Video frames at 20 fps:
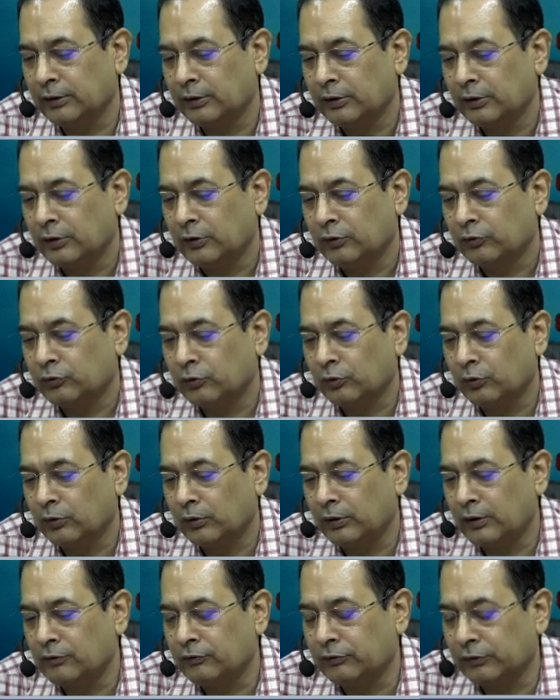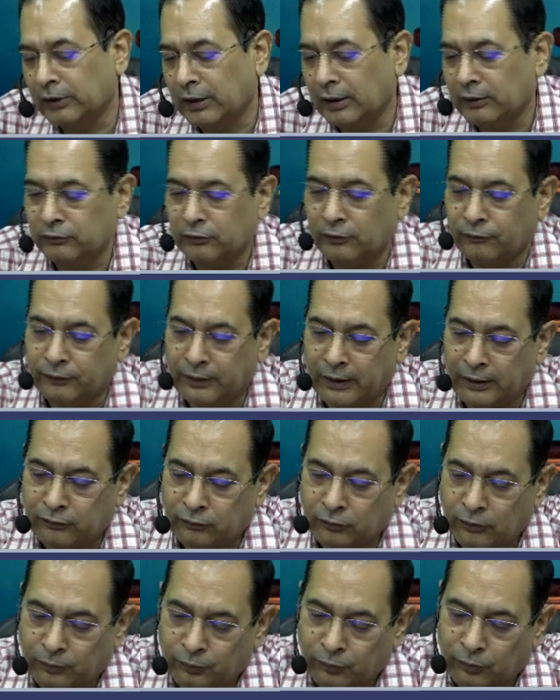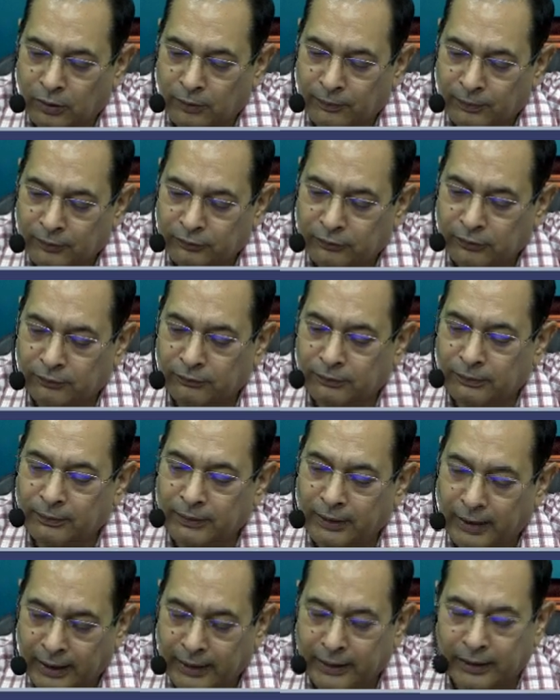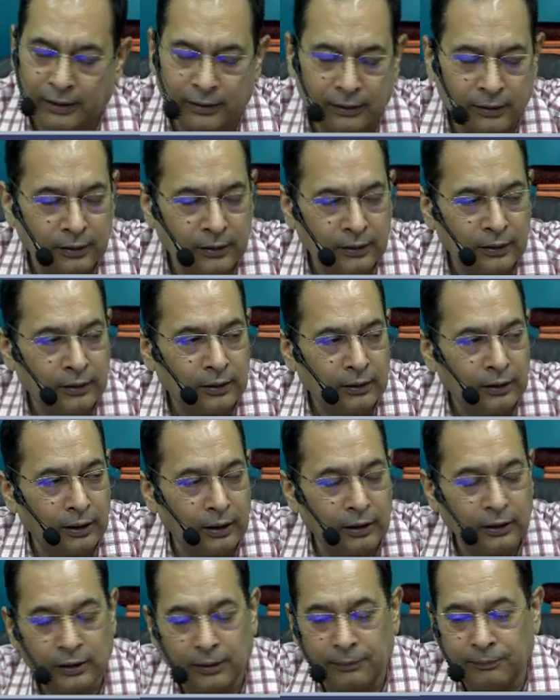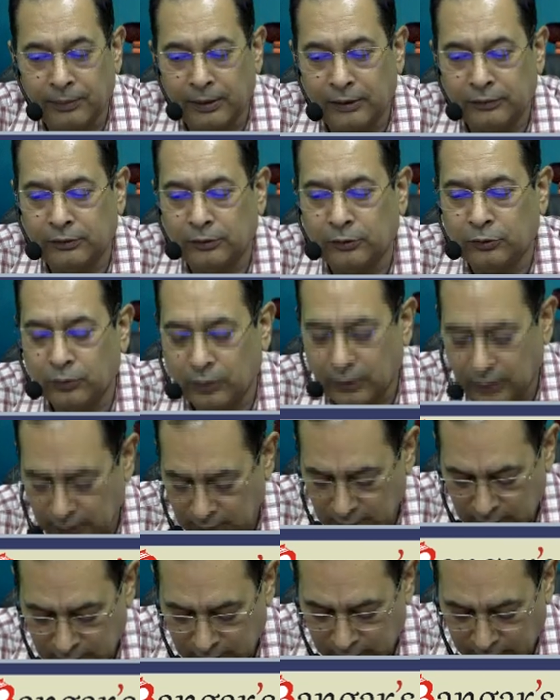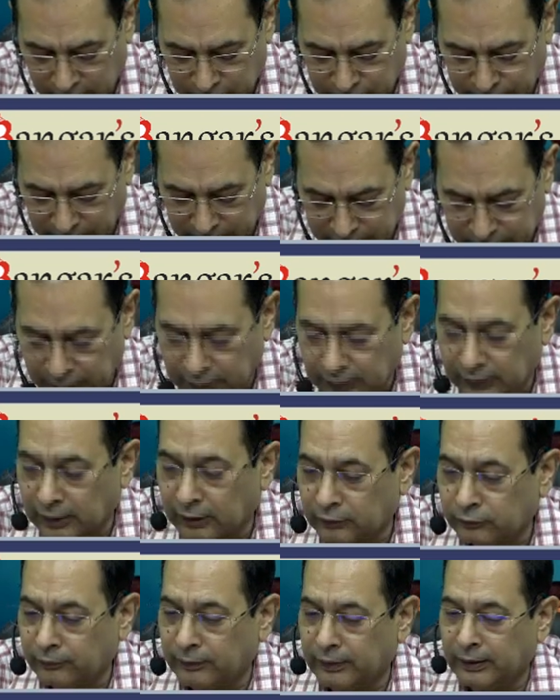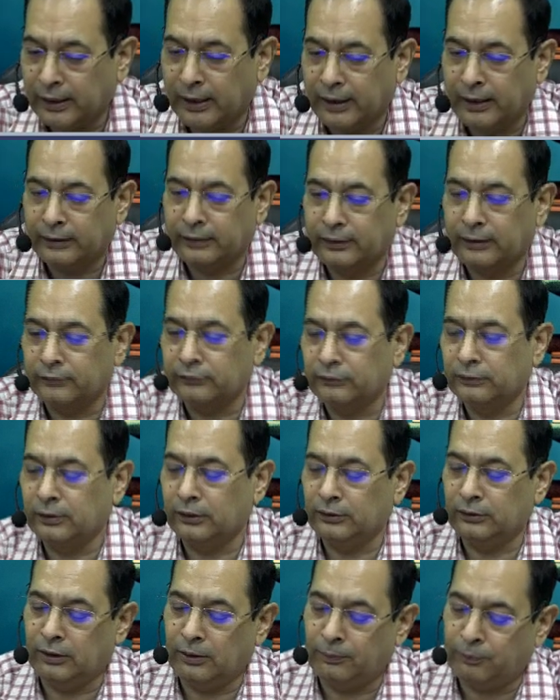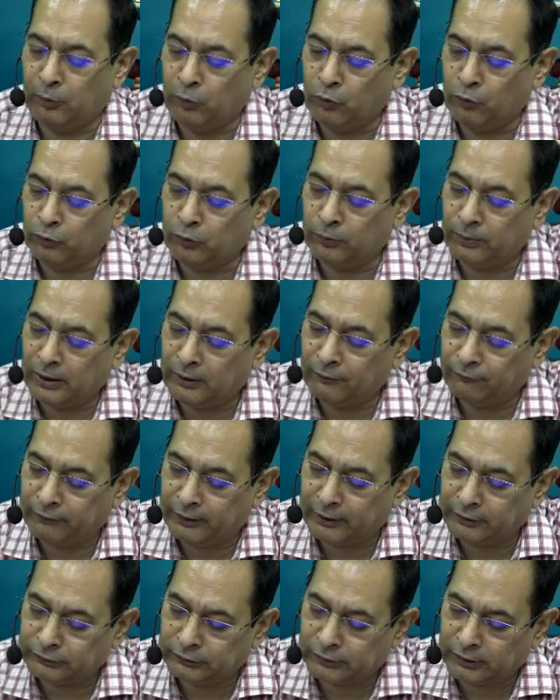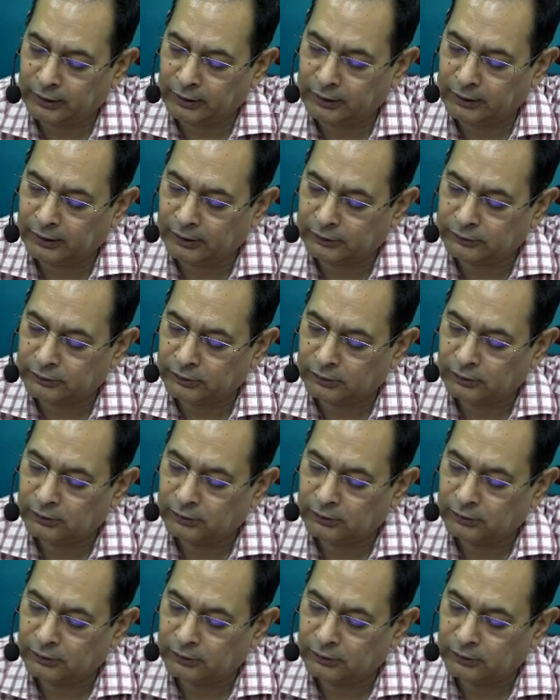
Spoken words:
So incidence of tax on poor person will be higher in comparison to a rich person in case of indirect tax. Then they prove to be inflationary in nature.